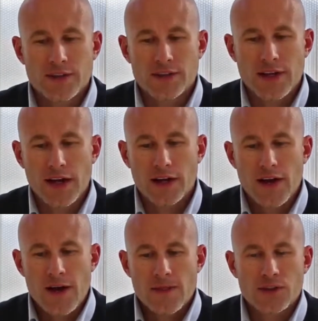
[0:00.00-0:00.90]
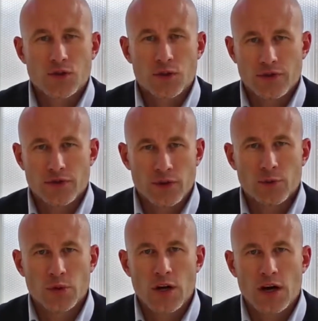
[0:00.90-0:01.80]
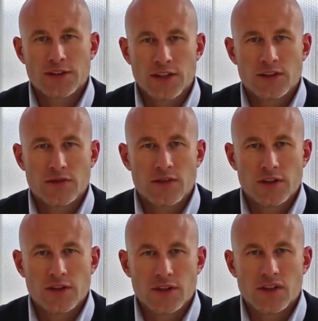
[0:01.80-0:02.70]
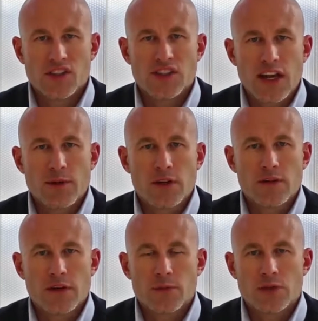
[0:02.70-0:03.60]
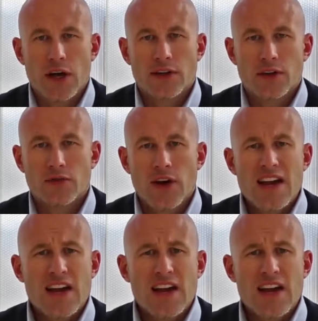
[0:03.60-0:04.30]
To take this sort of verbal content of the statement of the objective